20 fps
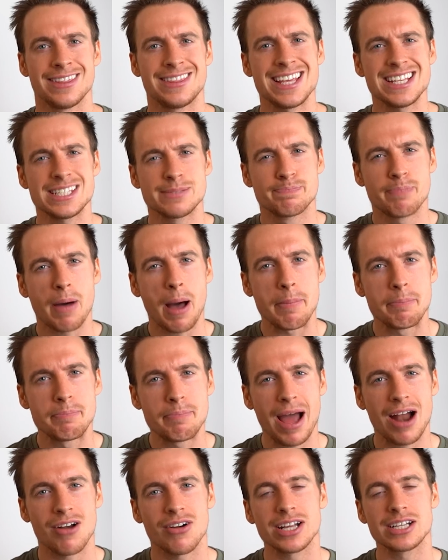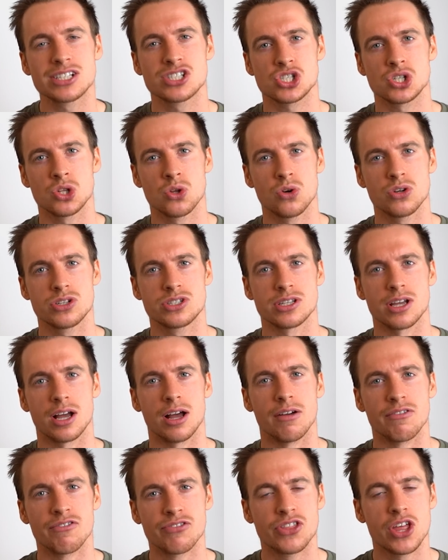This barbaric slaughter
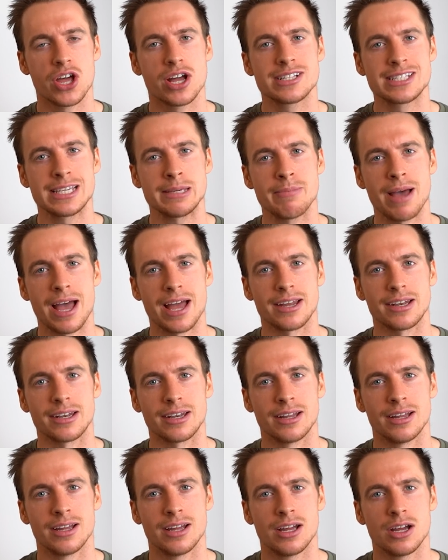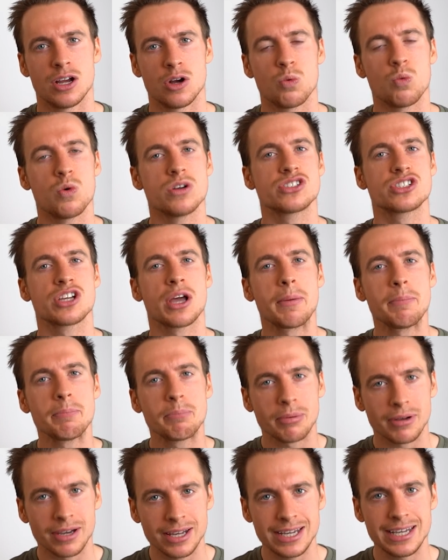of 30 men was
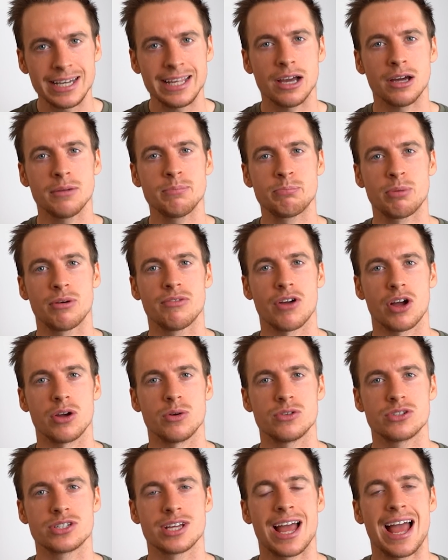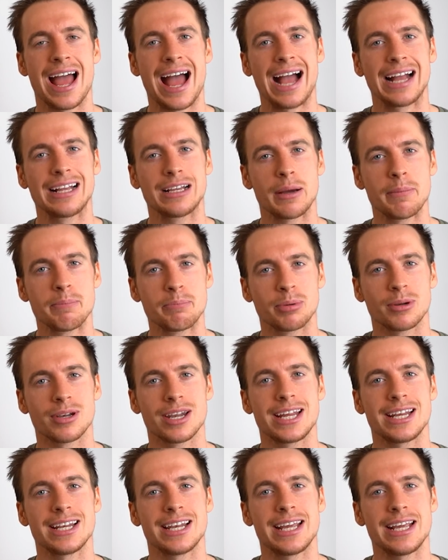completely unprovoked and
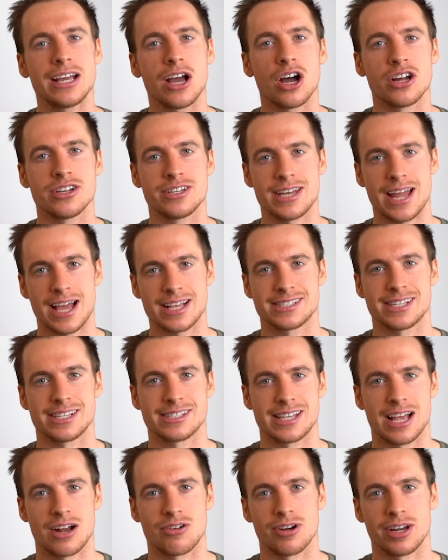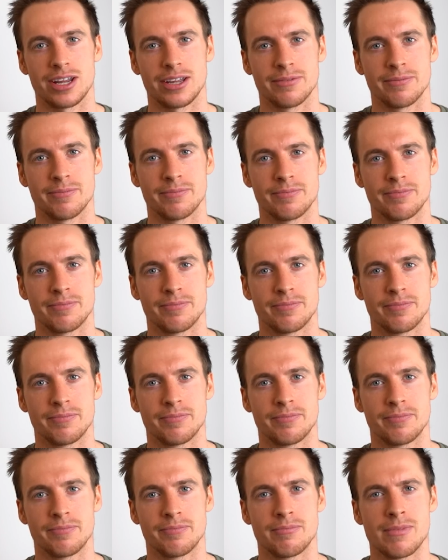completely unnecessary.
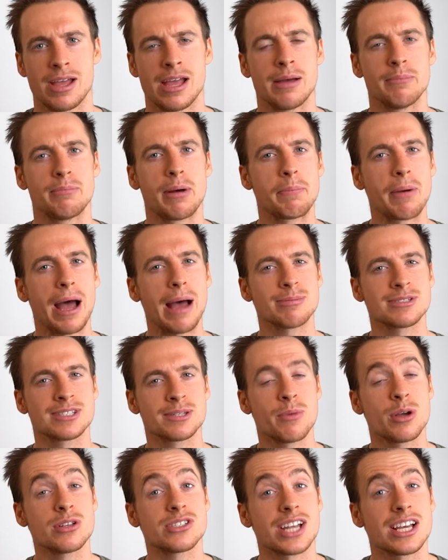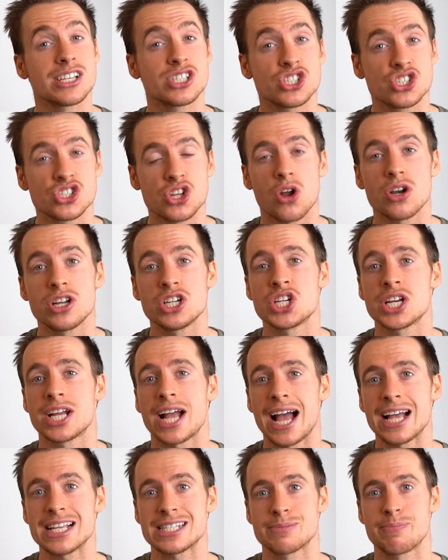But perhaps the most astonishing
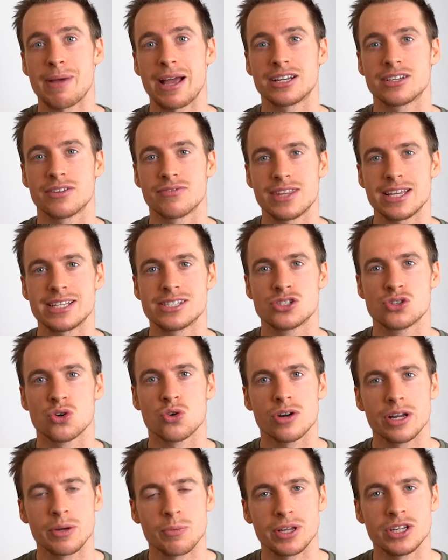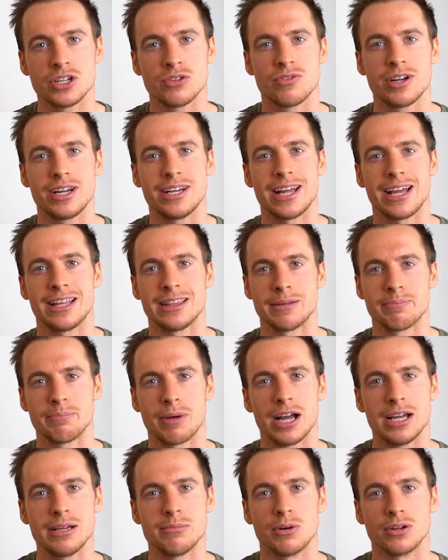aspect of this story when you read it in the
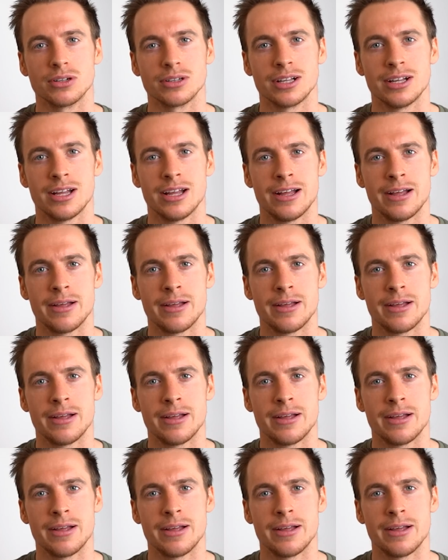Bible